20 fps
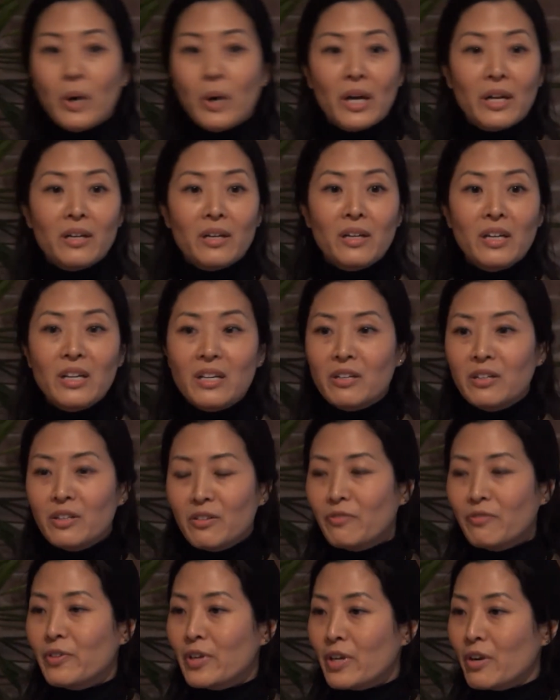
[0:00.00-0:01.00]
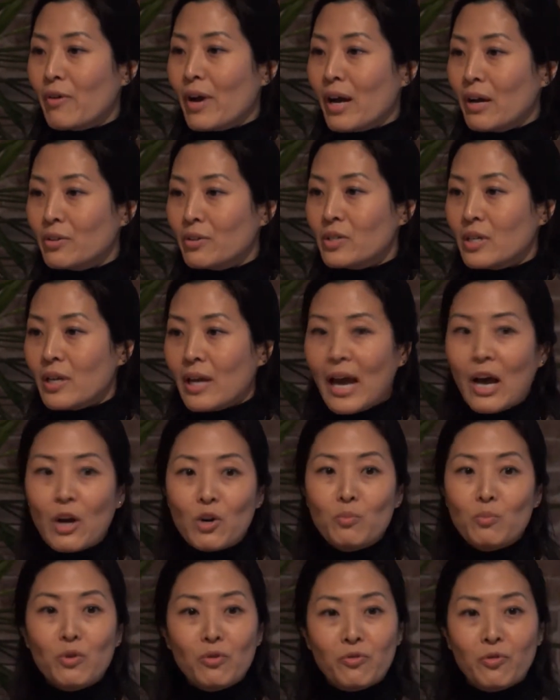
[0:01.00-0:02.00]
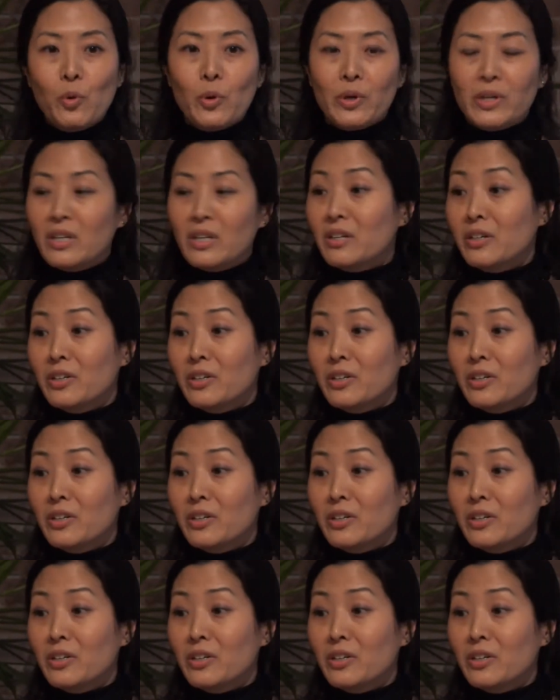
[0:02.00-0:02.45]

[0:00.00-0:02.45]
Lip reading: but he couldn't figure out how to move forward.